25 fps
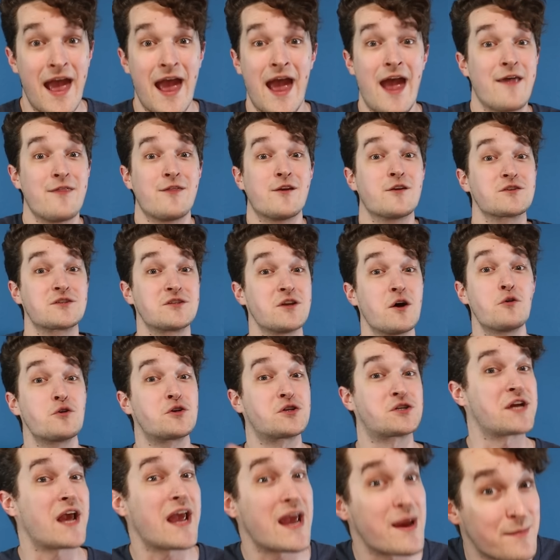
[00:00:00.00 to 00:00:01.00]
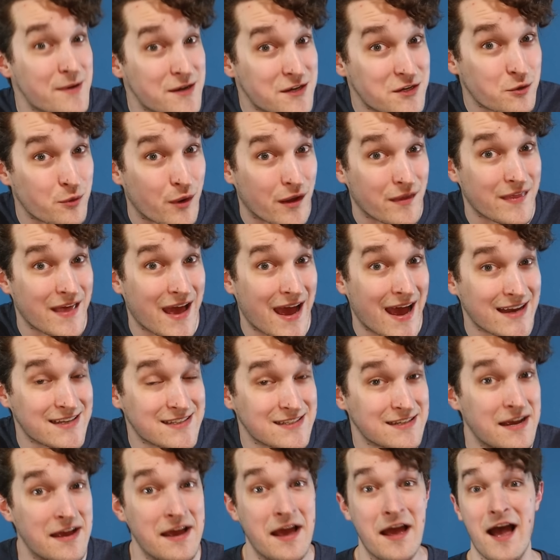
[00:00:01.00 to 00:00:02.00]
And there's no shame in doing
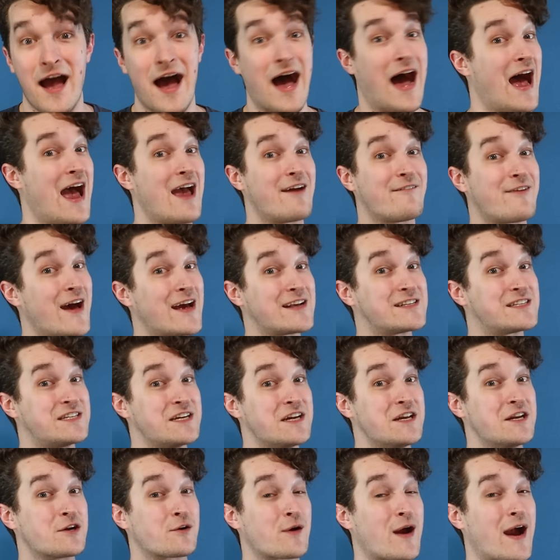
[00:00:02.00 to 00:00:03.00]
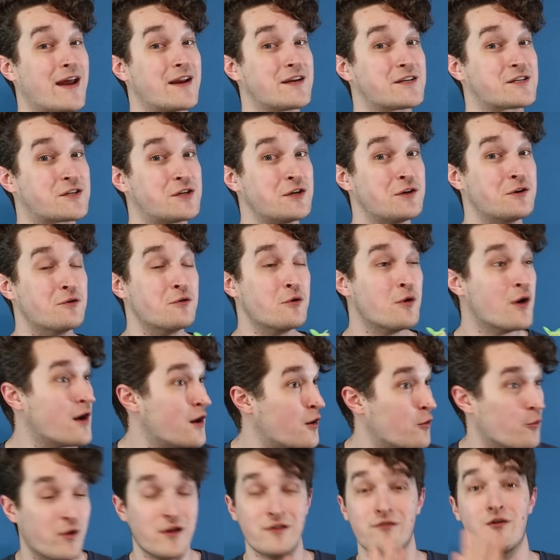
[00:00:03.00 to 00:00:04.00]
that. I've had senioritis too.
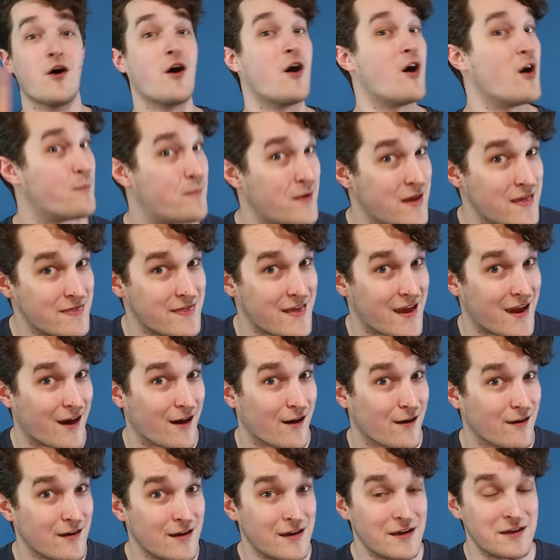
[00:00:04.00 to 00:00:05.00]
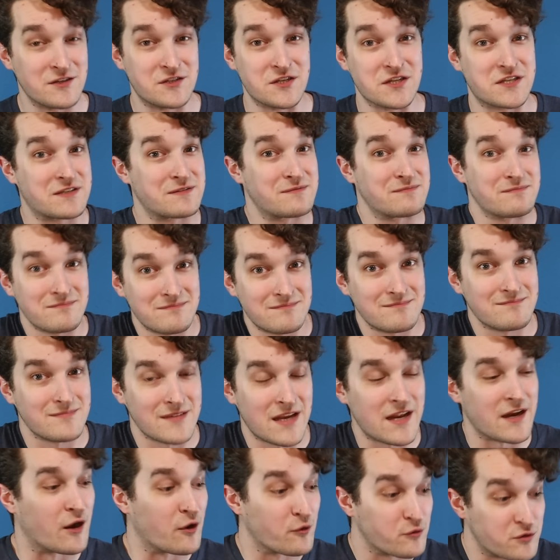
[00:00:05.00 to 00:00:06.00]
We've all been there. Just,
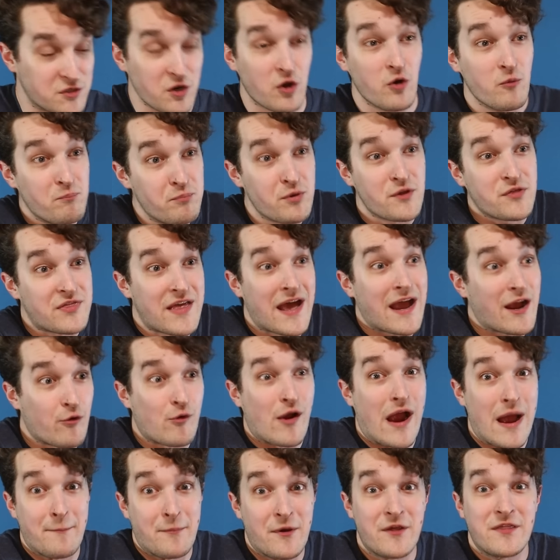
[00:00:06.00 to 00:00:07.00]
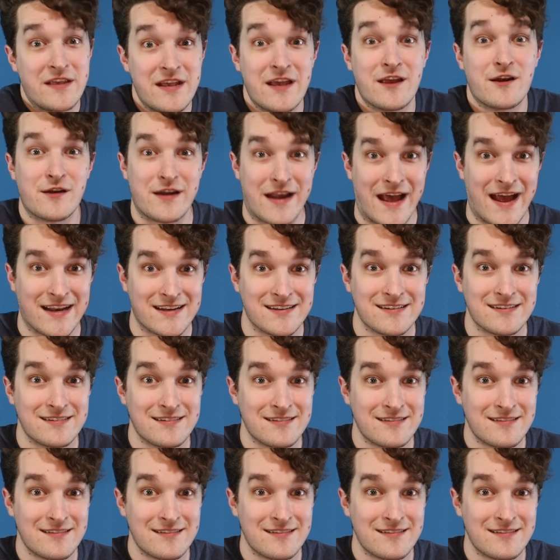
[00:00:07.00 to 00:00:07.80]
you know, don't put that crap on the internet.